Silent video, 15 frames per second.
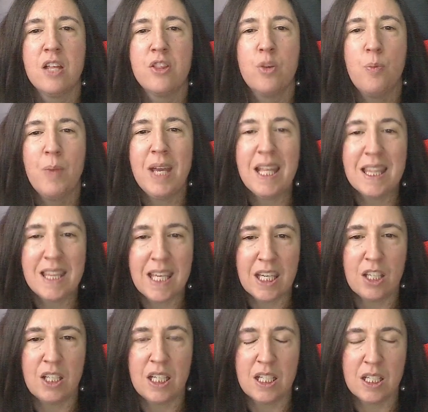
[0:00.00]
The main thing
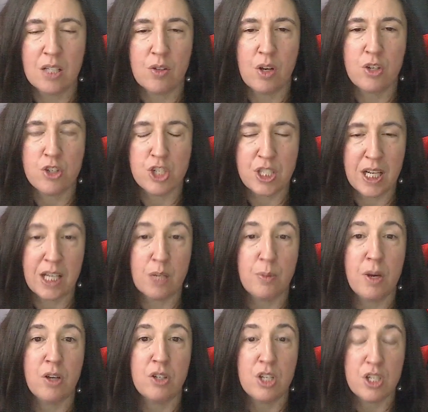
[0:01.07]
you need to understand
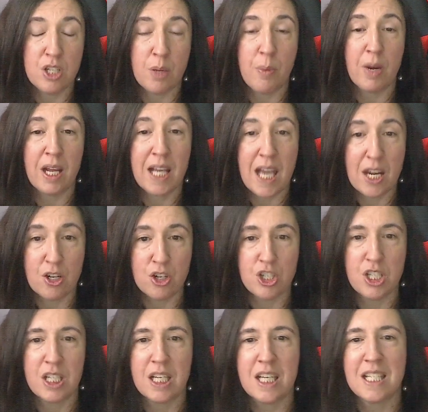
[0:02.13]
about Gemini energy